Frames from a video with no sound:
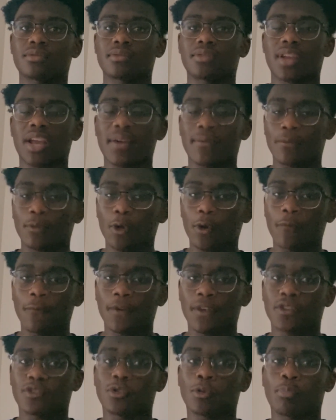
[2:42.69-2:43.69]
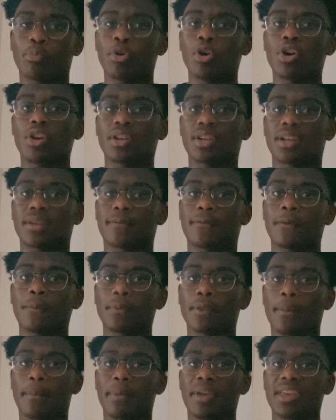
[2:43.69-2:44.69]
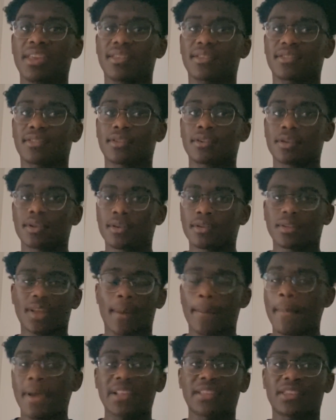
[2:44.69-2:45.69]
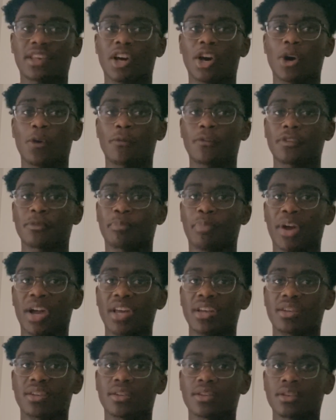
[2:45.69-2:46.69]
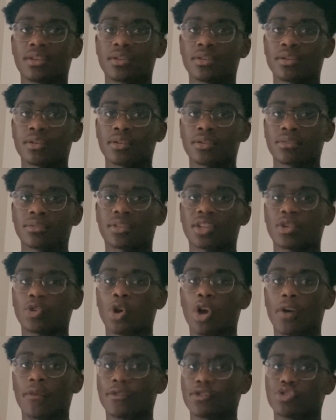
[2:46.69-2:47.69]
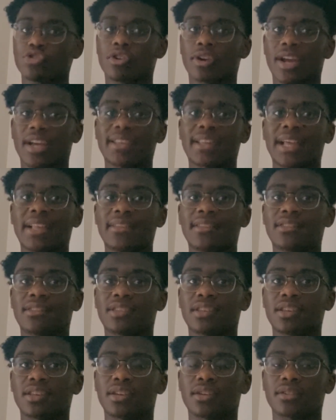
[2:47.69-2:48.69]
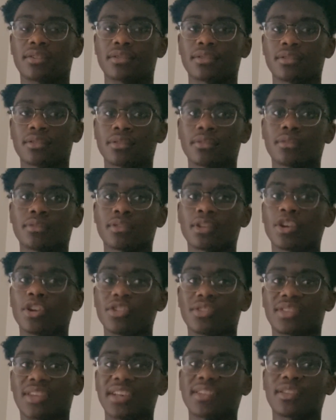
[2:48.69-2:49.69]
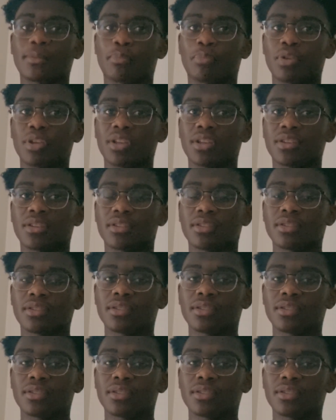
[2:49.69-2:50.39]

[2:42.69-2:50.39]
They have nothing supporting them from the base. Their mental health is bad. They don't have a strong identity. They're not disciplined.